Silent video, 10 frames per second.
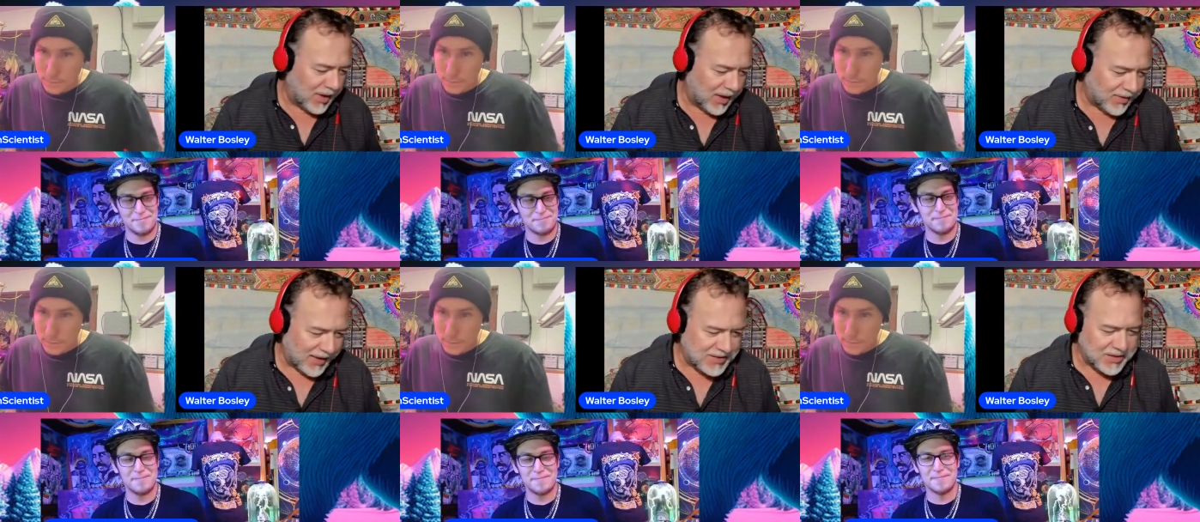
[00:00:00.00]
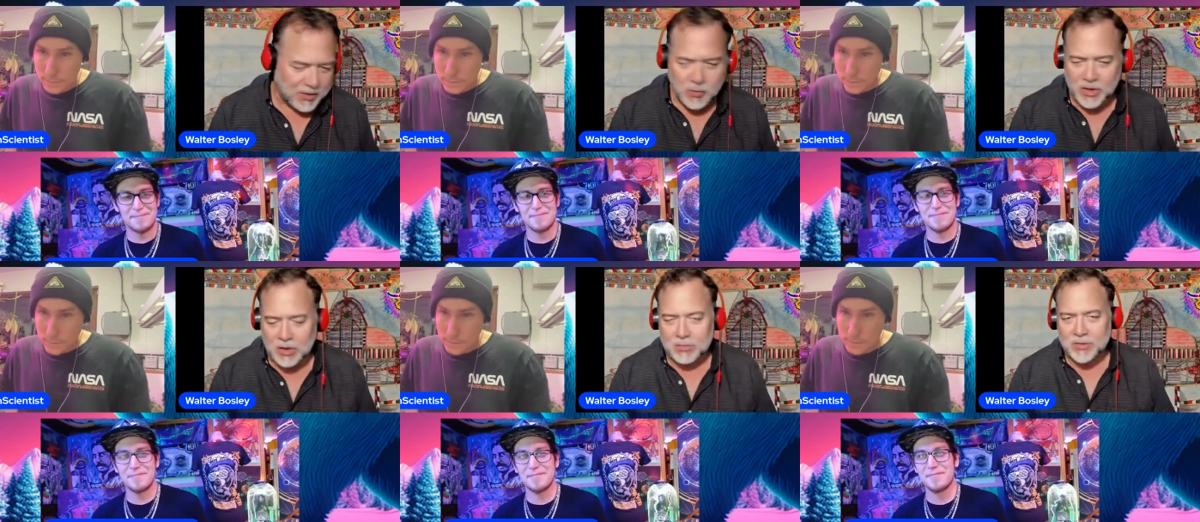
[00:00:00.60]
Speaker 1: and that's in the
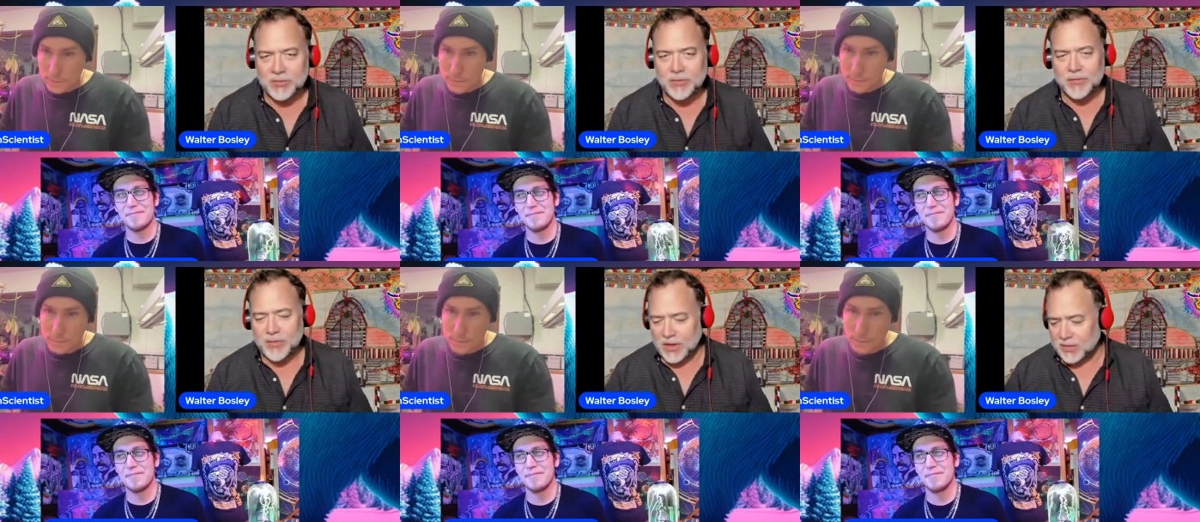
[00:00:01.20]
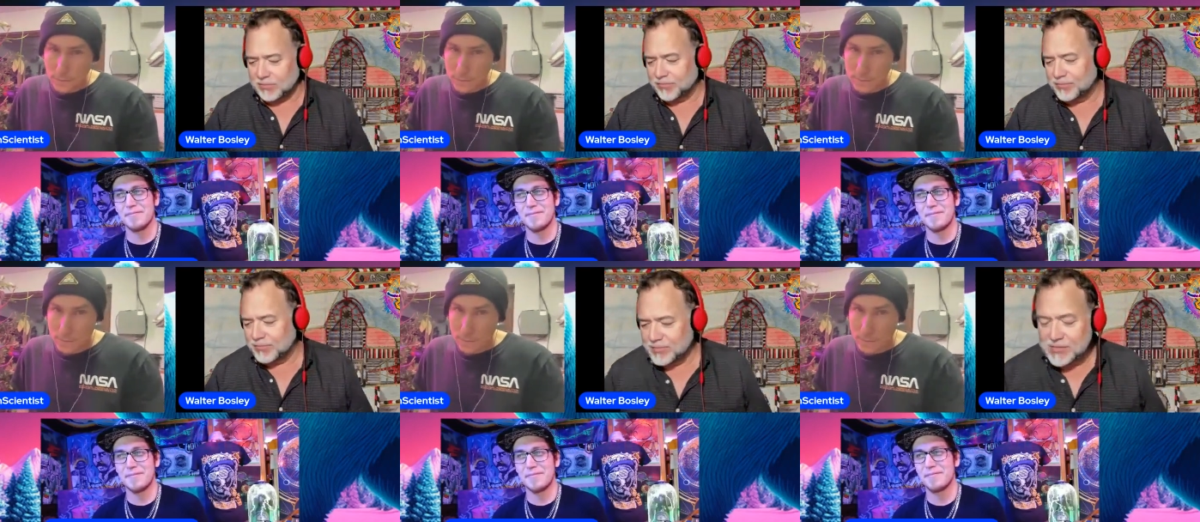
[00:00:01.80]
realm of um,
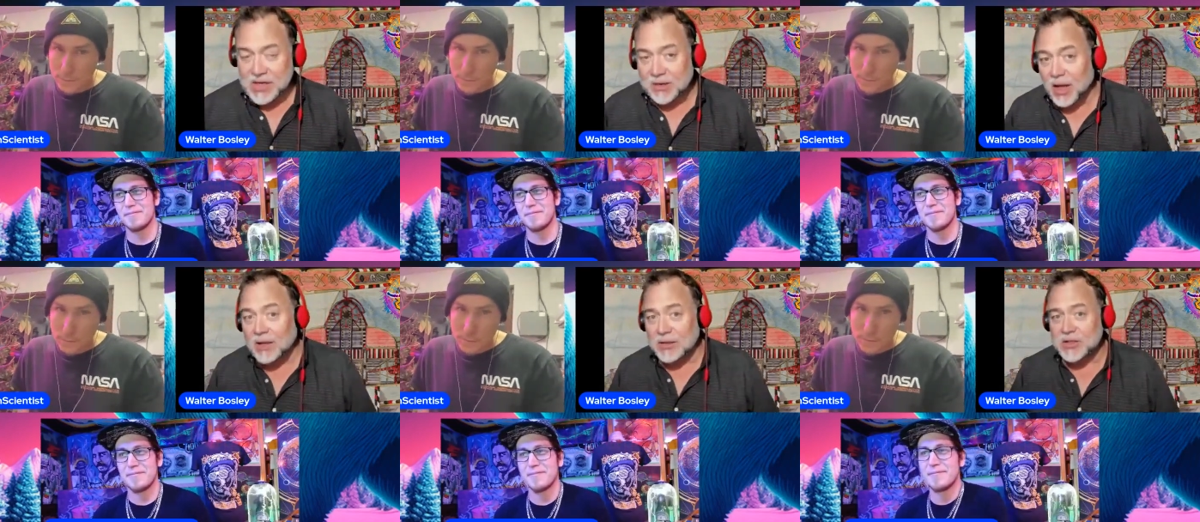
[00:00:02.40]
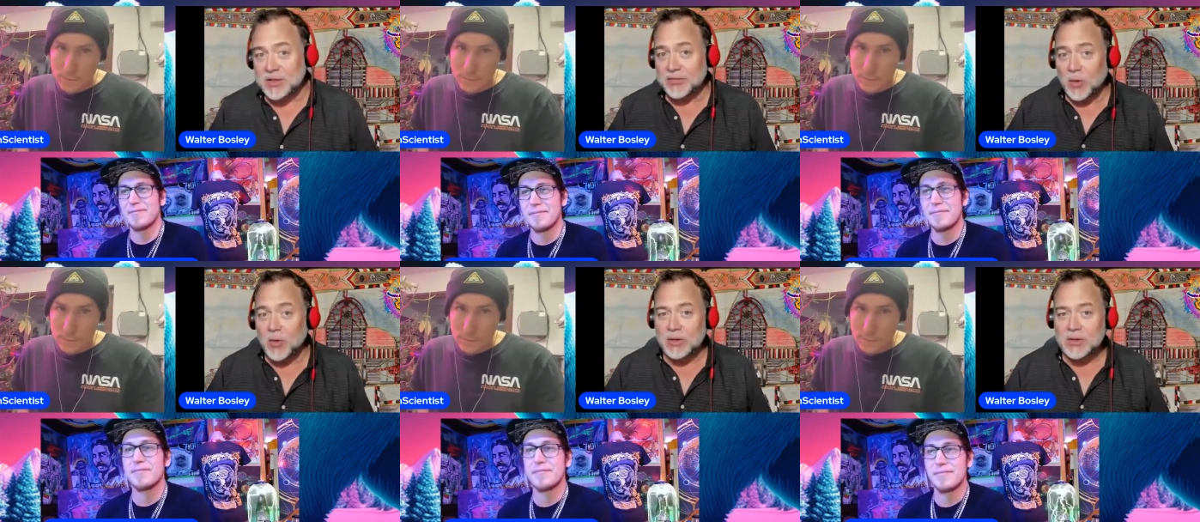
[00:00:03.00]
technology, of
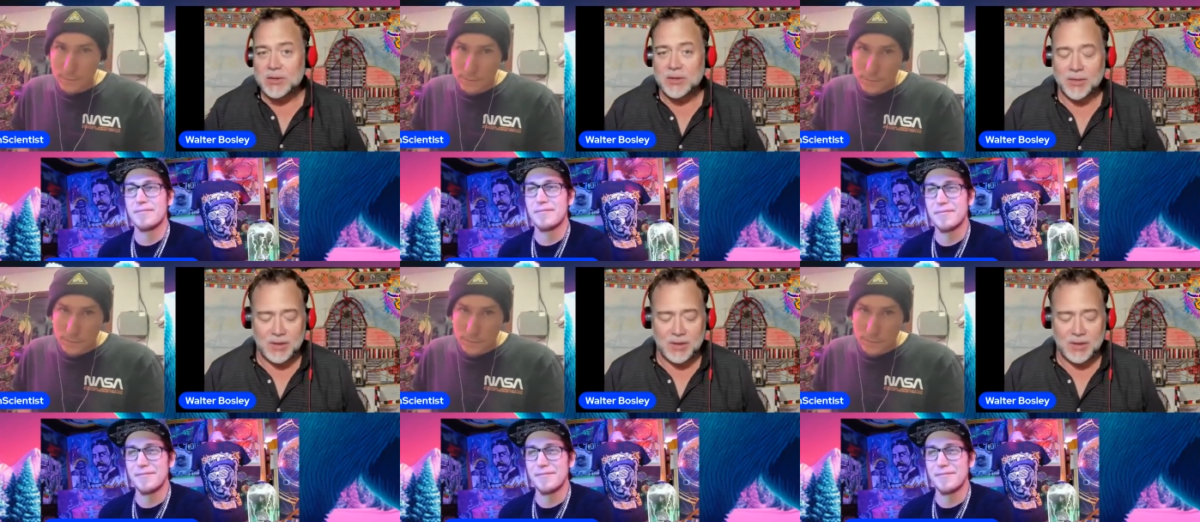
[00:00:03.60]
course.